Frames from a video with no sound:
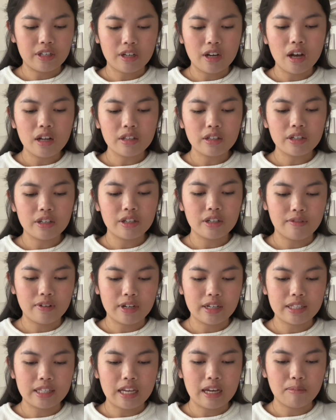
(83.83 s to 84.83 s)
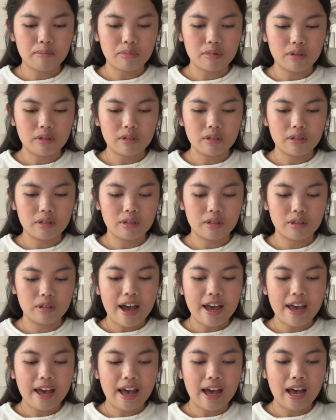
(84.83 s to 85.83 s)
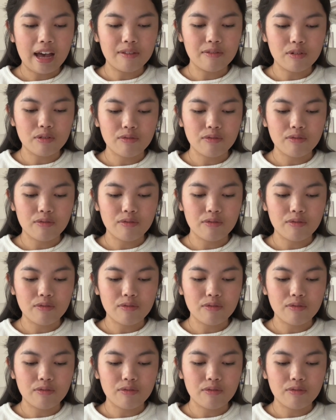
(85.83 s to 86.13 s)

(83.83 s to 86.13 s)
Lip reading: color. For example, I have